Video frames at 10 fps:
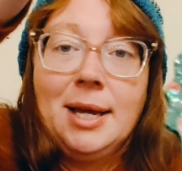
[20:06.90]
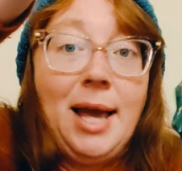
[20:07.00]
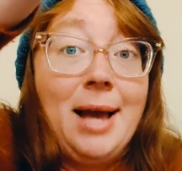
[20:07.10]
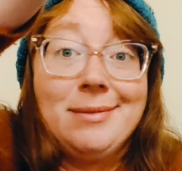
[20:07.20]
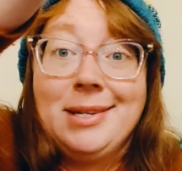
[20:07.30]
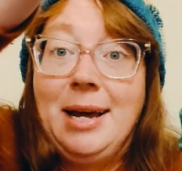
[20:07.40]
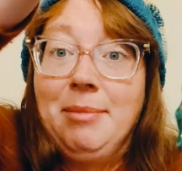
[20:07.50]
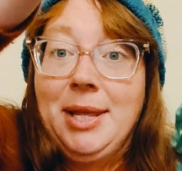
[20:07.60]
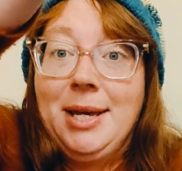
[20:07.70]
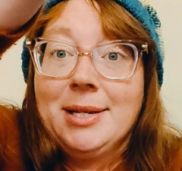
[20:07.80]
Again,
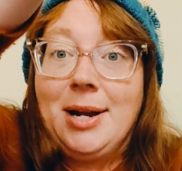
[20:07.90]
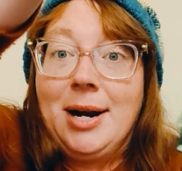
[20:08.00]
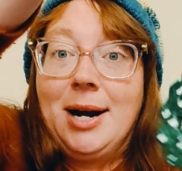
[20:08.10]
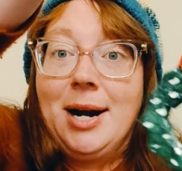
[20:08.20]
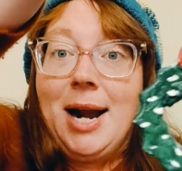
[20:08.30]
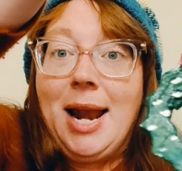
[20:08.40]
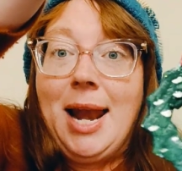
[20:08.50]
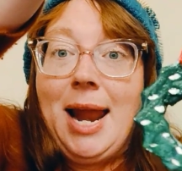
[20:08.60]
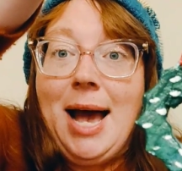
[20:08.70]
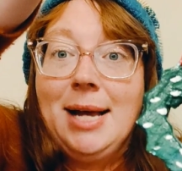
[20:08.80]
some of these are
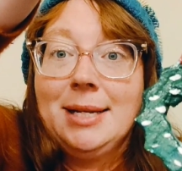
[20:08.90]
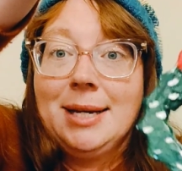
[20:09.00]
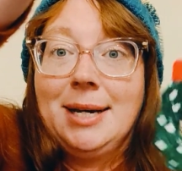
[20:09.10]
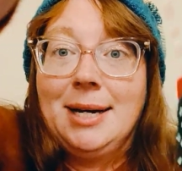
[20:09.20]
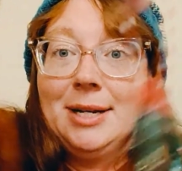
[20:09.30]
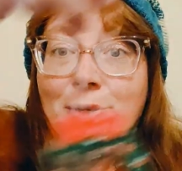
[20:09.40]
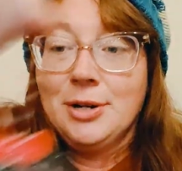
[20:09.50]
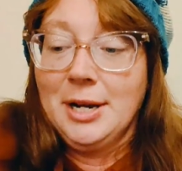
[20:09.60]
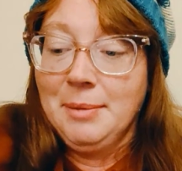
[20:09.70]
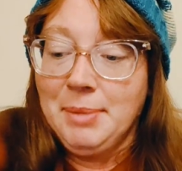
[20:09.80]
not
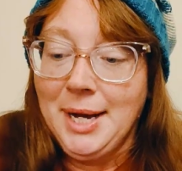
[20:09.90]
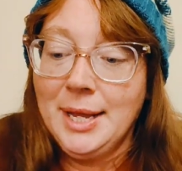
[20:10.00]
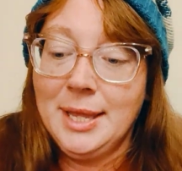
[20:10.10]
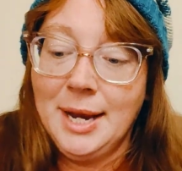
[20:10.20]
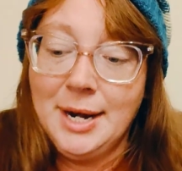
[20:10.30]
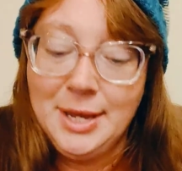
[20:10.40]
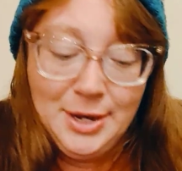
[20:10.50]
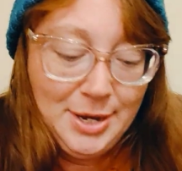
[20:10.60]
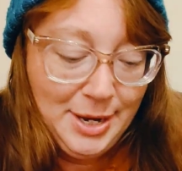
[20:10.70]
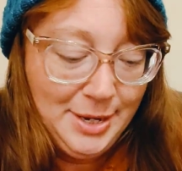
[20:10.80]
100, but there
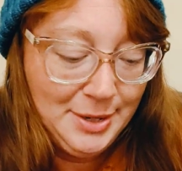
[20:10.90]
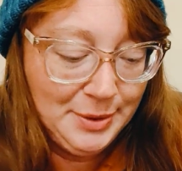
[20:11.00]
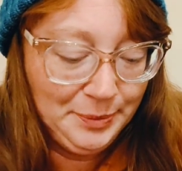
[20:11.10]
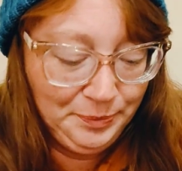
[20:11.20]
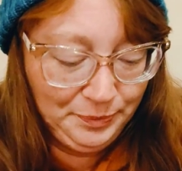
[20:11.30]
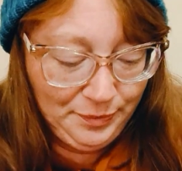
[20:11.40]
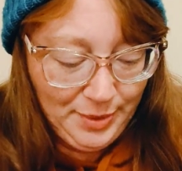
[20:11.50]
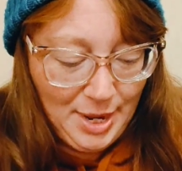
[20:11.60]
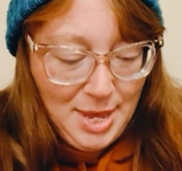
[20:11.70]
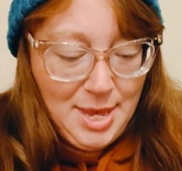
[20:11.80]
you go.
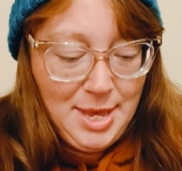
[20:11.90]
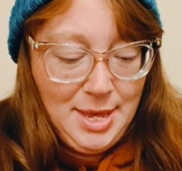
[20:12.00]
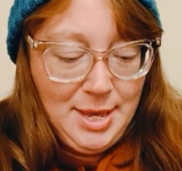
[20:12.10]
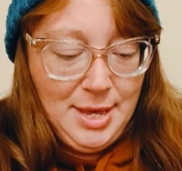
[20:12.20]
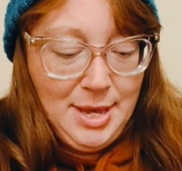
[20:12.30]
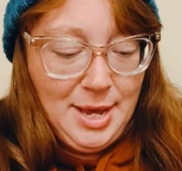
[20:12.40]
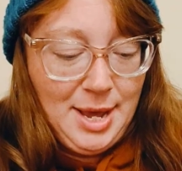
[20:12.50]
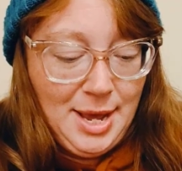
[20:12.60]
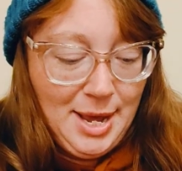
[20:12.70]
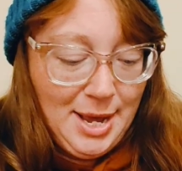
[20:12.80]

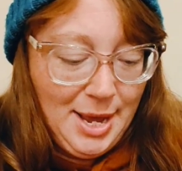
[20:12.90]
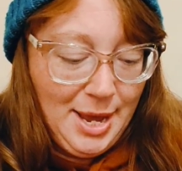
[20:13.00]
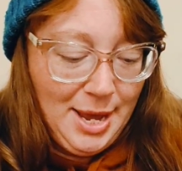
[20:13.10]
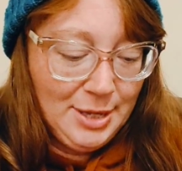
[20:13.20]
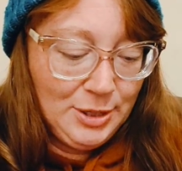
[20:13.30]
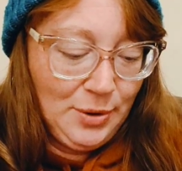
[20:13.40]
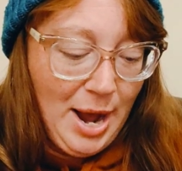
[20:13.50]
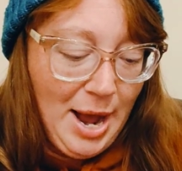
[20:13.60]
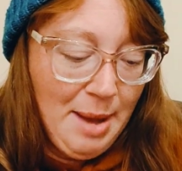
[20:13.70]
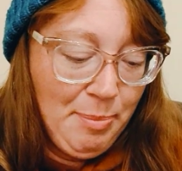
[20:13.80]
So
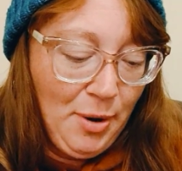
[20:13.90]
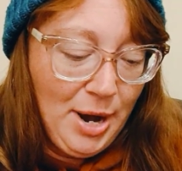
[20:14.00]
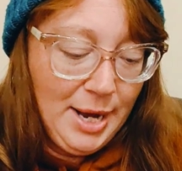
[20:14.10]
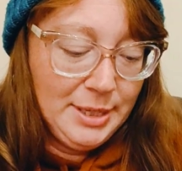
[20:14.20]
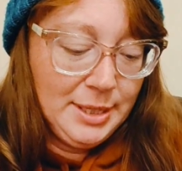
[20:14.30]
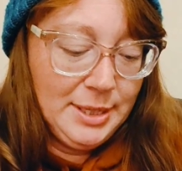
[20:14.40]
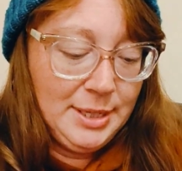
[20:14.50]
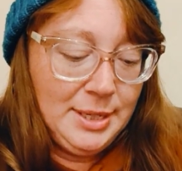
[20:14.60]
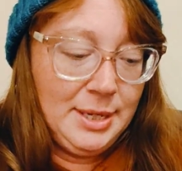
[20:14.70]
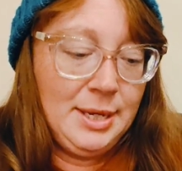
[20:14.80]
I bought
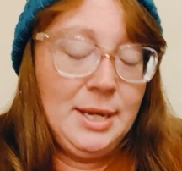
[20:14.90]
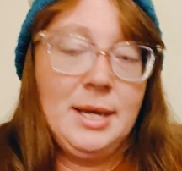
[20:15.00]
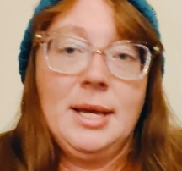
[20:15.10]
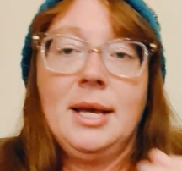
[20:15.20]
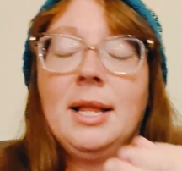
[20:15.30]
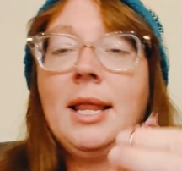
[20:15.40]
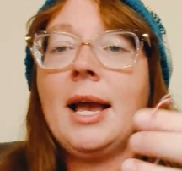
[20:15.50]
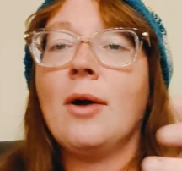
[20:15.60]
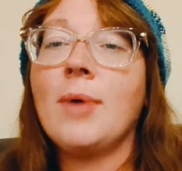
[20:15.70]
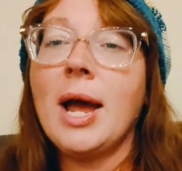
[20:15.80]

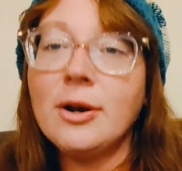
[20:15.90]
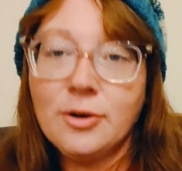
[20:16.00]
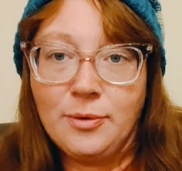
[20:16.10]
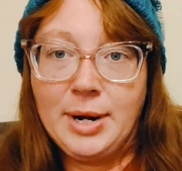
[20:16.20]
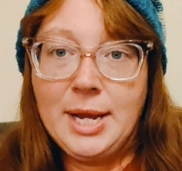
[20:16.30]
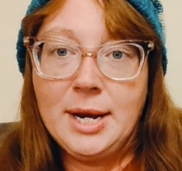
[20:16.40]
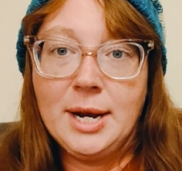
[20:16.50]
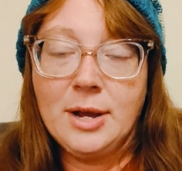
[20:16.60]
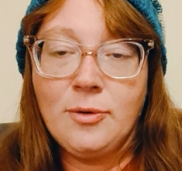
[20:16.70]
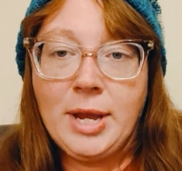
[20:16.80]
like a red and
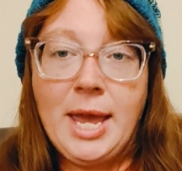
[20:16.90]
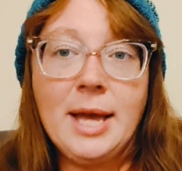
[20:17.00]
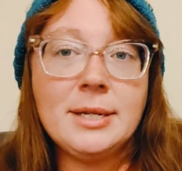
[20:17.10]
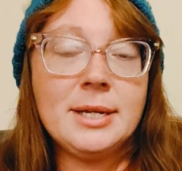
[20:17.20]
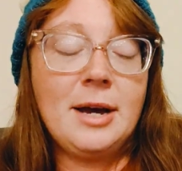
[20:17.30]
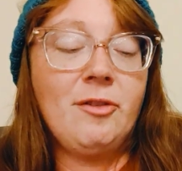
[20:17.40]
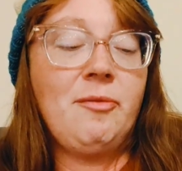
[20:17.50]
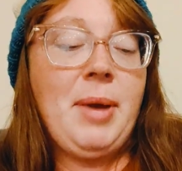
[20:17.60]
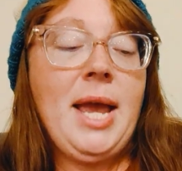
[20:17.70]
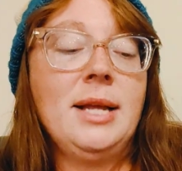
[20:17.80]
green kit
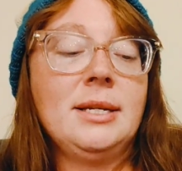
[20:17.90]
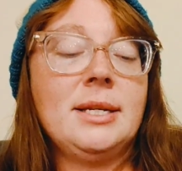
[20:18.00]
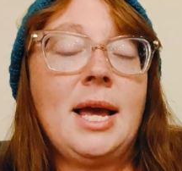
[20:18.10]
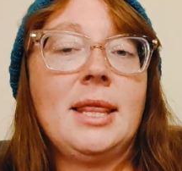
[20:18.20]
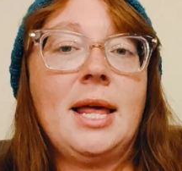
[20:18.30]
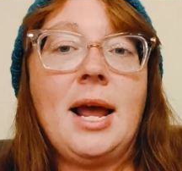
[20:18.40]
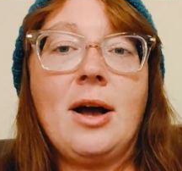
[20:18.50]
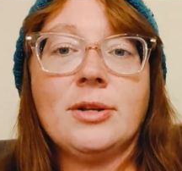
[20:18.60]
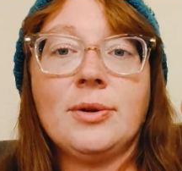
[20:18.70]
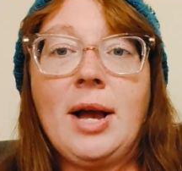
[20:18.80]
of paint, and then I
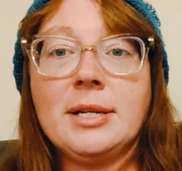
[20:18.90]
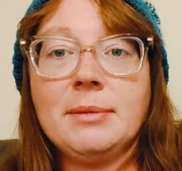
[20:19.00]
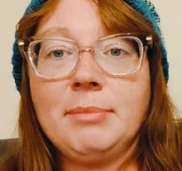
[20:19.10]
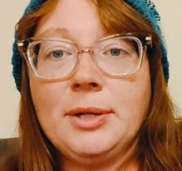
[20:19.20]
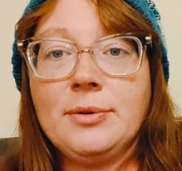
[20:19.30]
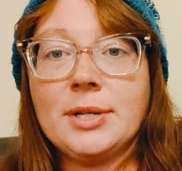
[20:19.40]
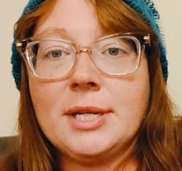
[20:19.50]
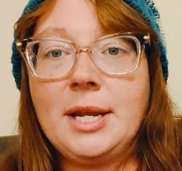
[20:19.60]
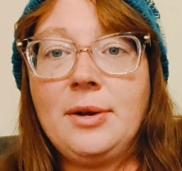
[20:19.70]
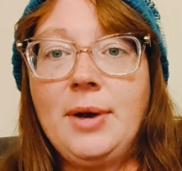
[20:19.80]
also got some blues
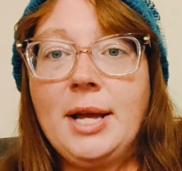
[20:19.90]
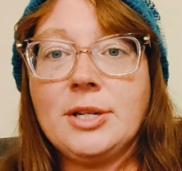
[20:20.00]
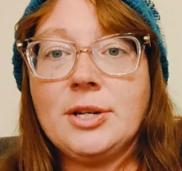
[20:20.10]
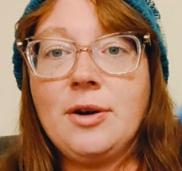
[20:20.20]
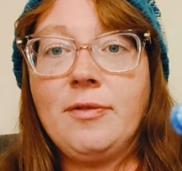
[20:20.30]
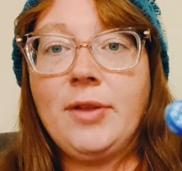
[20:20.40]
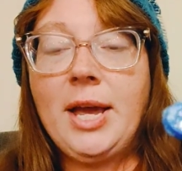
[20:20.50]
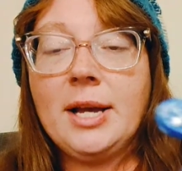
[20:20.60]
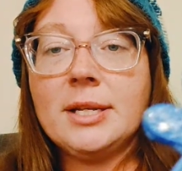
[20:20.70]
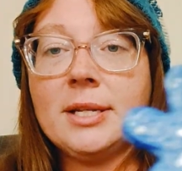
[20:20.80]
because I knew I had
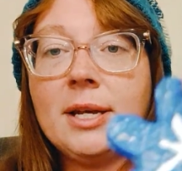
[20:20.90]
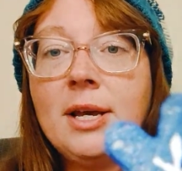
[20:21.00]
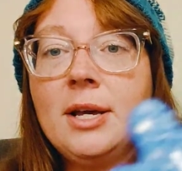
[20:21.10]
snowflakes.